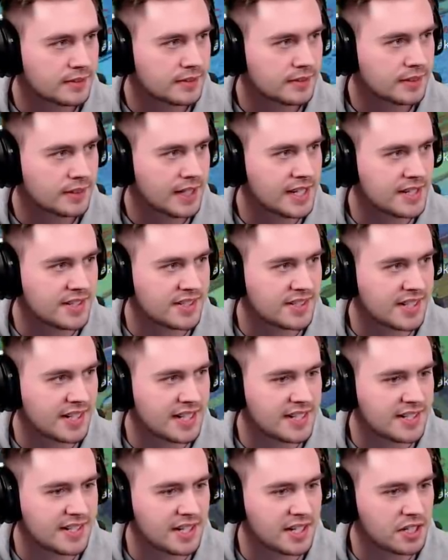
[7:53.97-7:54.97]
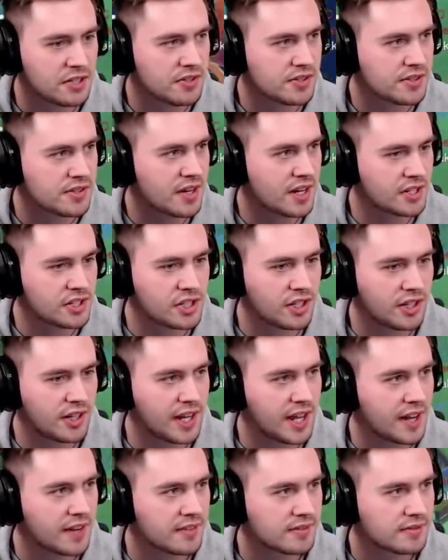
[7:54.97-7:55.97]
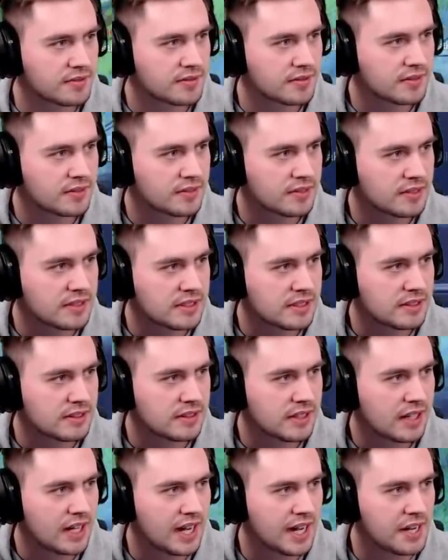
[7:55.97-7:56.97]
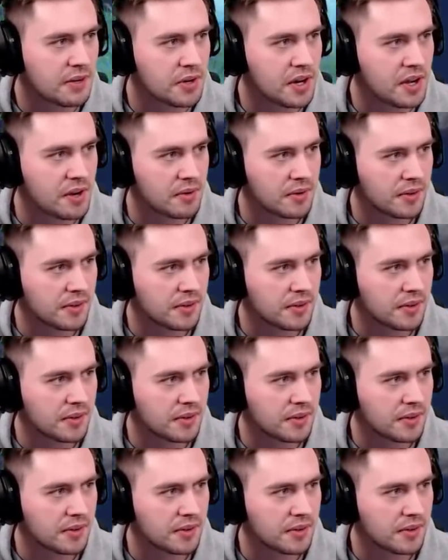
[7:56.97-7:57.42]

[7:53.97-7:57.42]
Is this thing easy to use? Not sure yet. I don't know.